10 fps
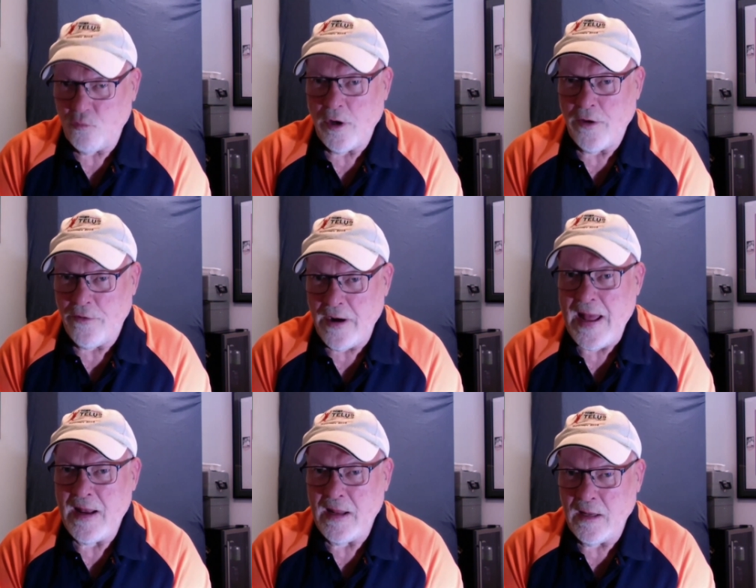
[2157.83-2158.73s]
where they're
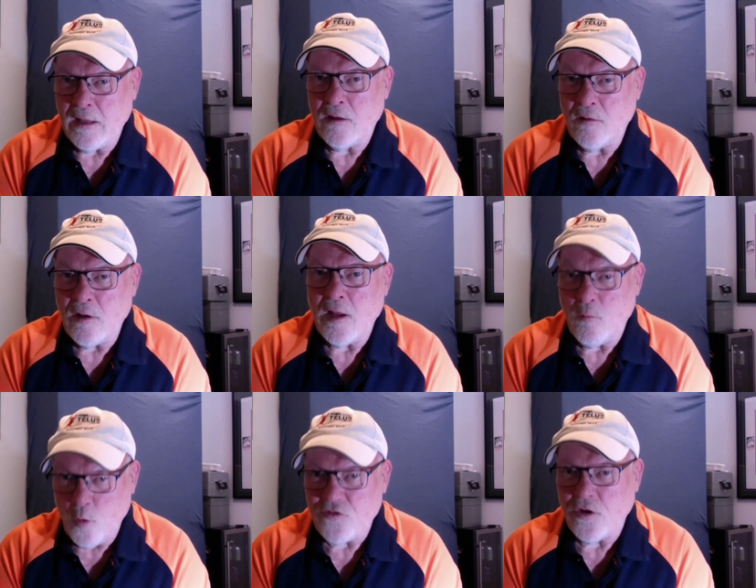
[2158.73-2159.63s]
heading and, and
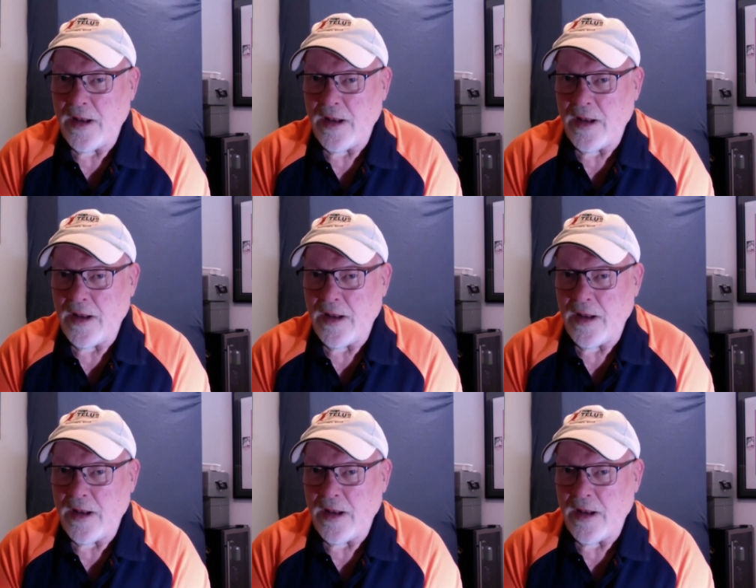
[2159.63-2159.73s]
what's going to